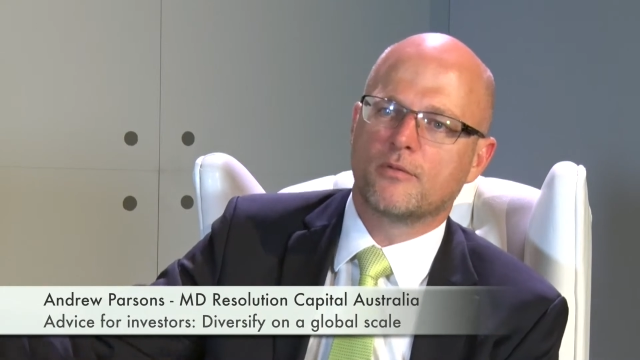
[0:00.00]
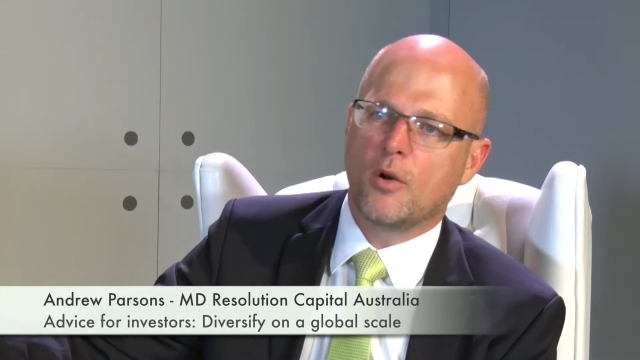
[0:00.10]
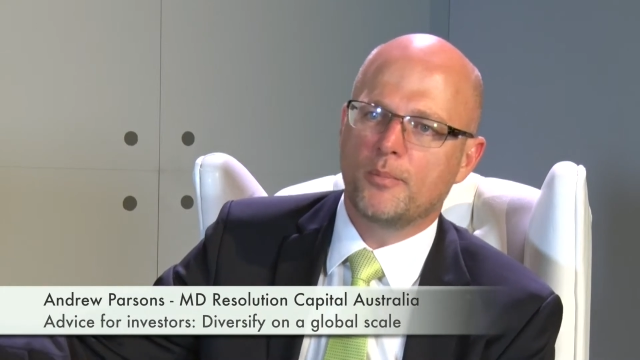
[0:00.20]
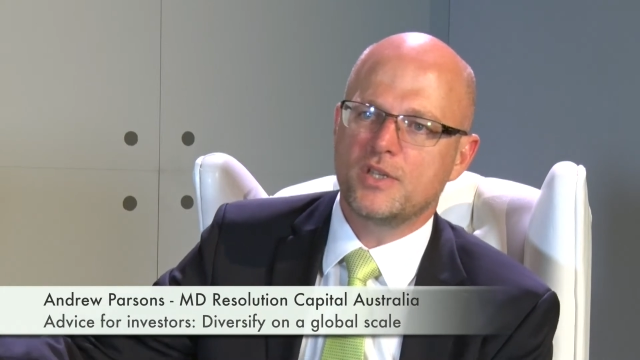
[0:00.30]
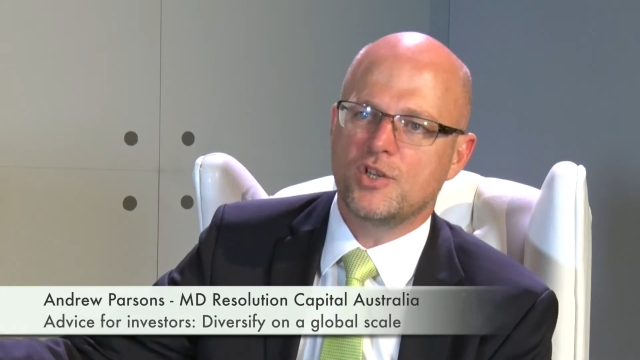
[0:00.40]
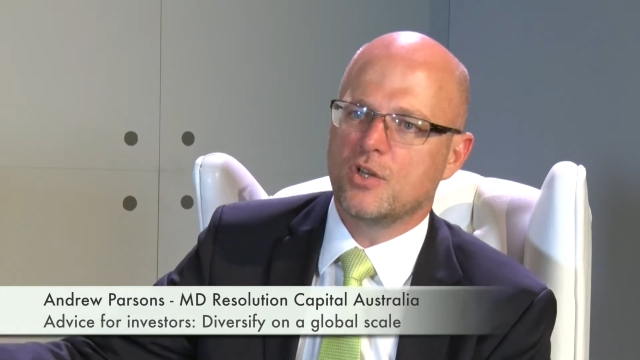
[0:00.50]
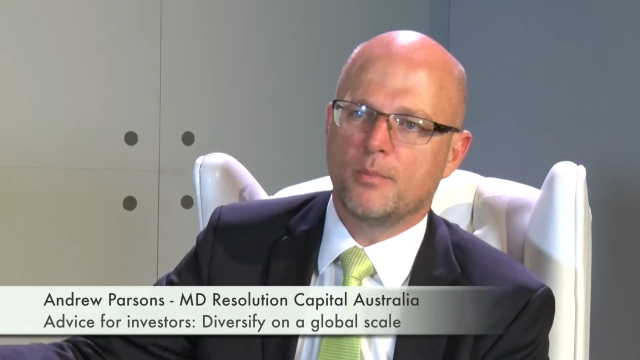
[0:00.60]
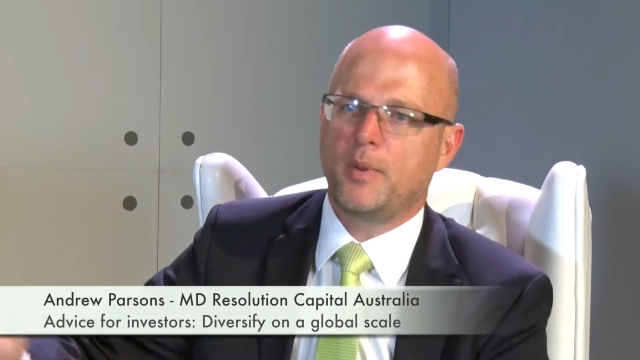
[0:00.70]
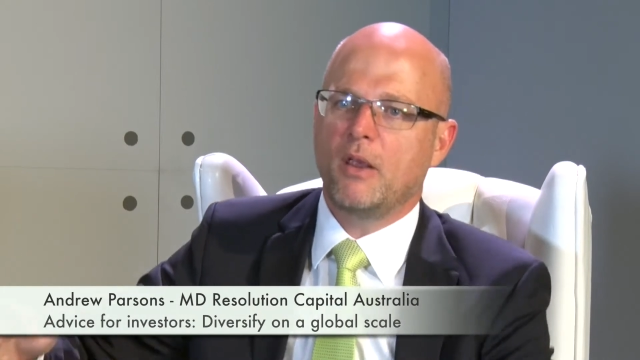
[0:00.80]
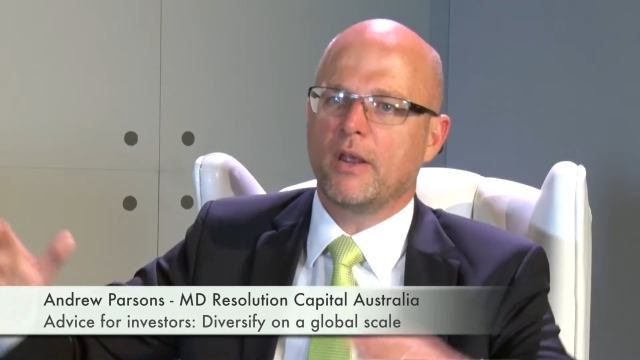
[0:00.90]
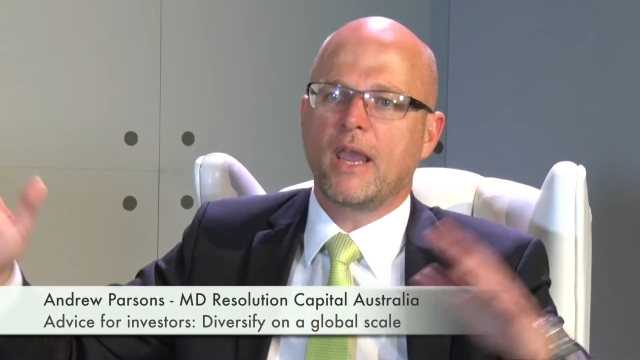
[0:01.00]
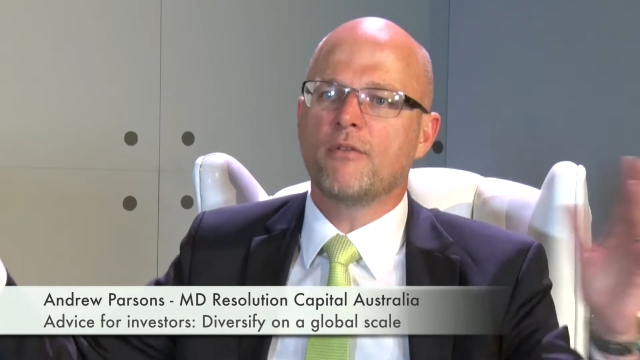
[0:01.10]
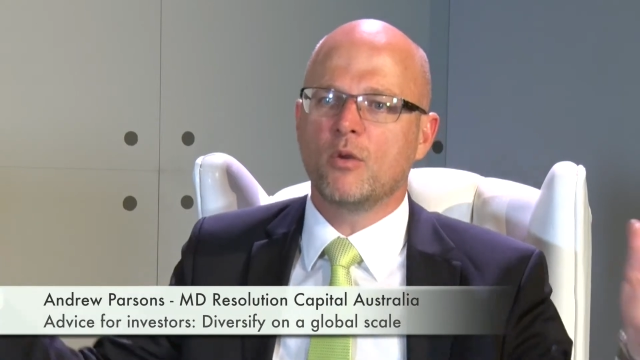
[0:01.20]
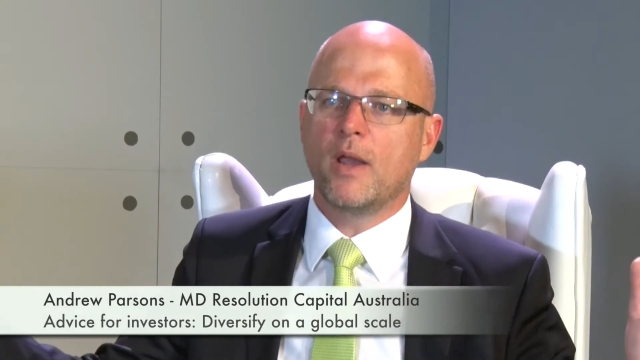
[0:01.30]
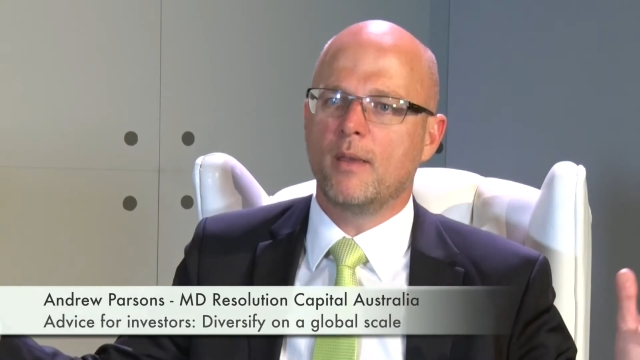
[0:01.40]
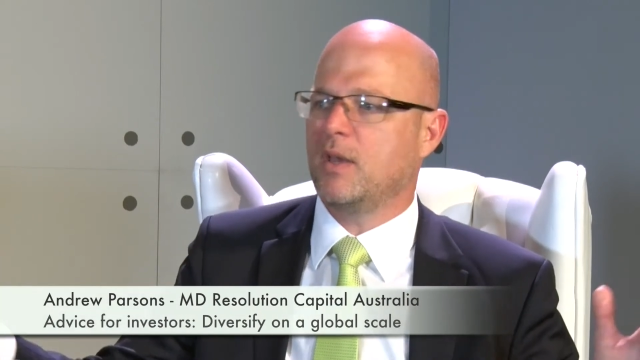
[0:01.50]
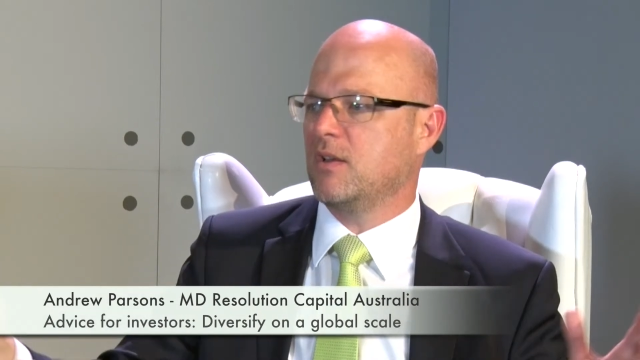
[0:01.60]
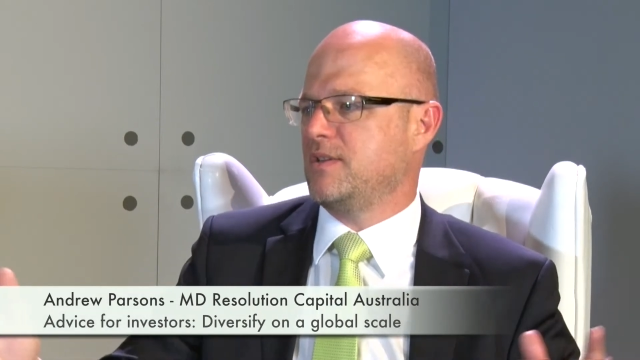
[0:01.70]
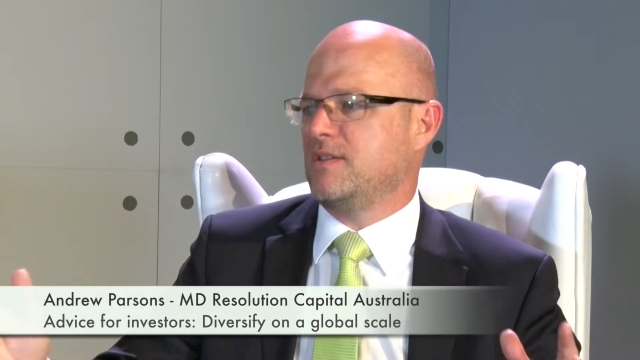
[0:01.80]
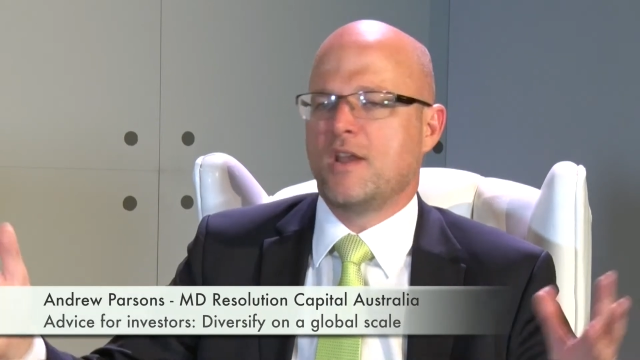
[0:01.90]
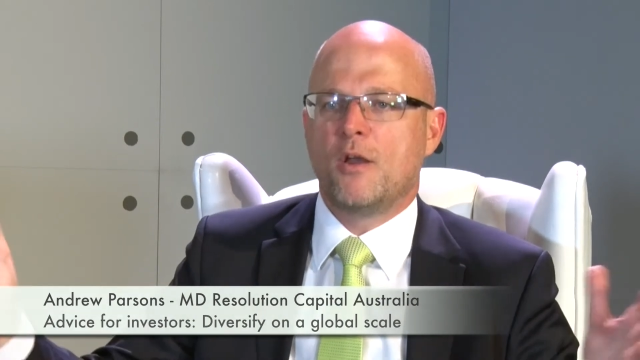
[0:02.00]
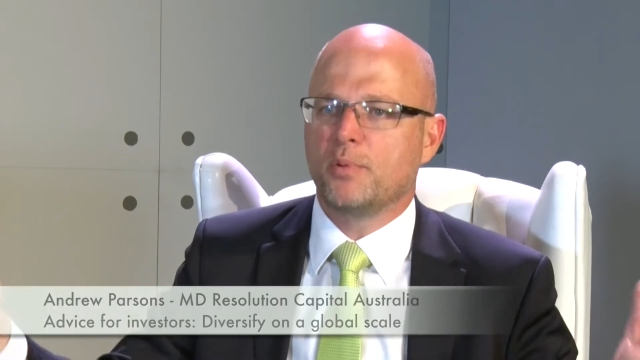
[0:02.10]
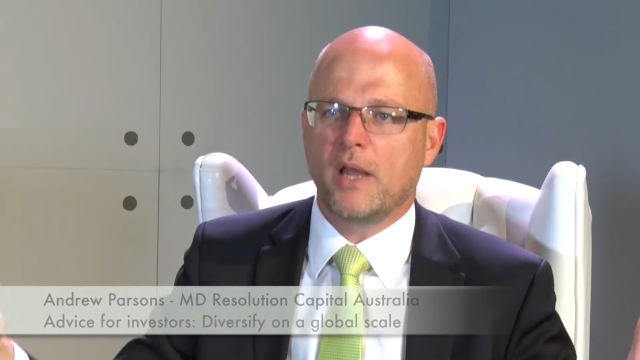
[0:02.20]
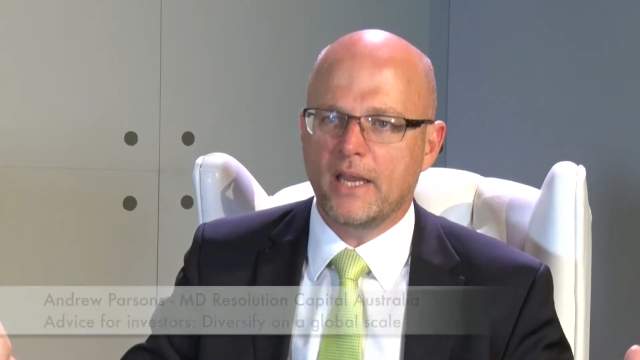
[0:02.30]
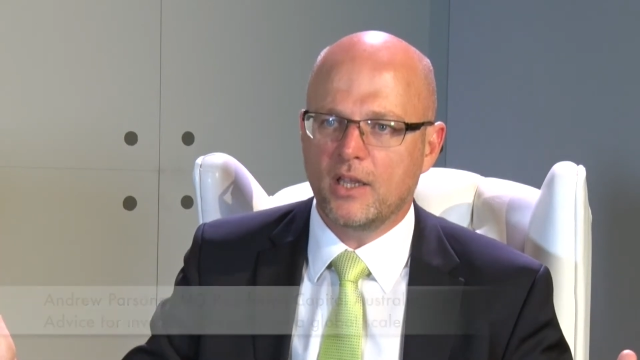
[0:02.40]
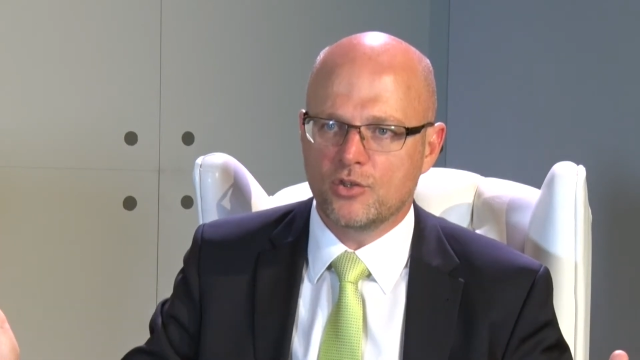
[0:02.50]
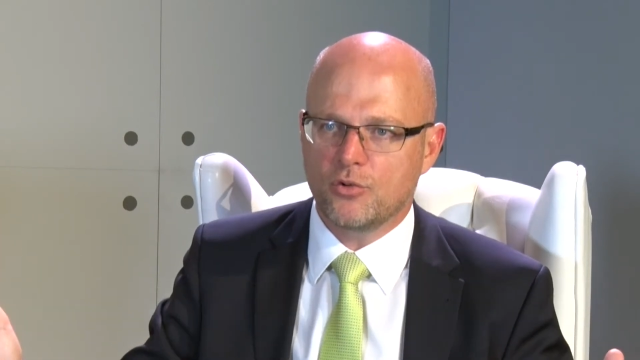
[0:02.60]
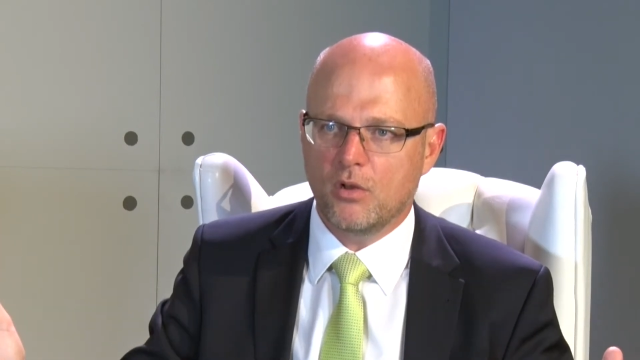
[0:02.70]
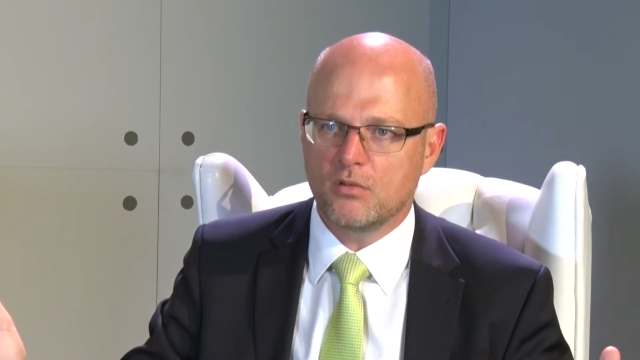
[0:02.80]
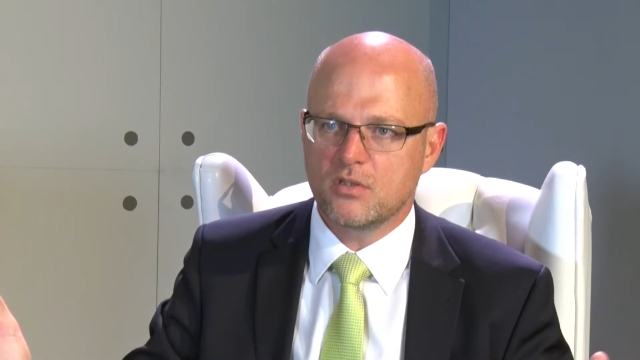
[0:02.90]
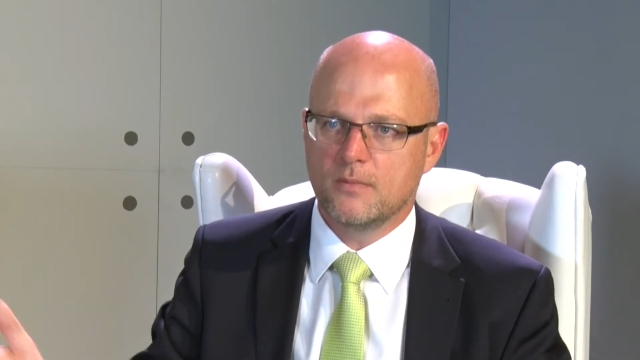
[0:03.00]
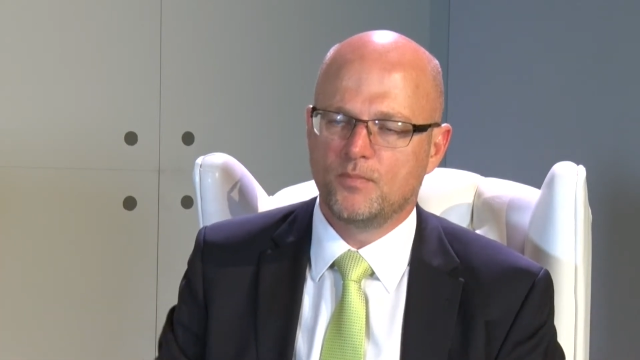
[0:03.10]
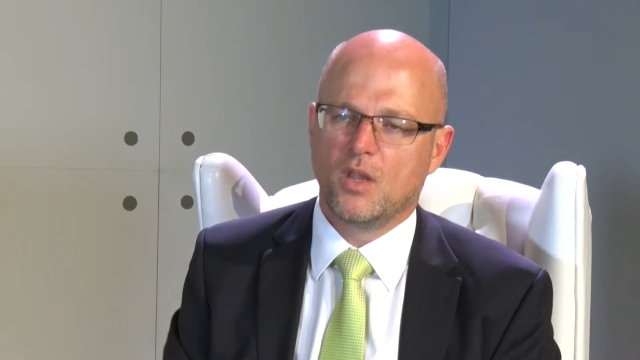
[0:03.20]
competition appearing everywhere because there's no planning controls.